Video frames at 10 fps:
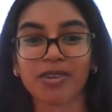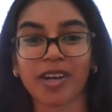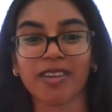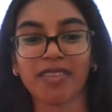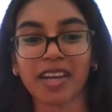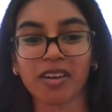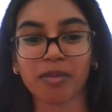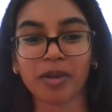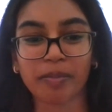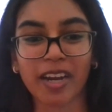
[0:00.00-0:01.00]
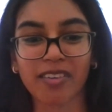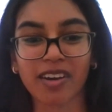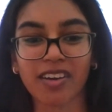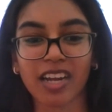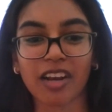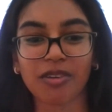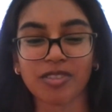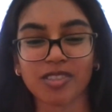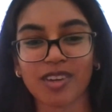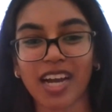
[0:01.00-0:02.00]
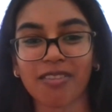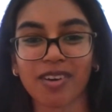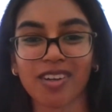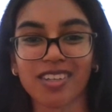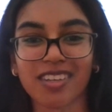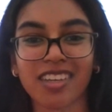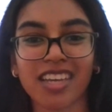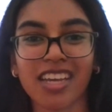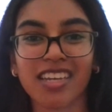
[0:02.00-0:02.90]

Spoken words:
kind of economic background and also how RADA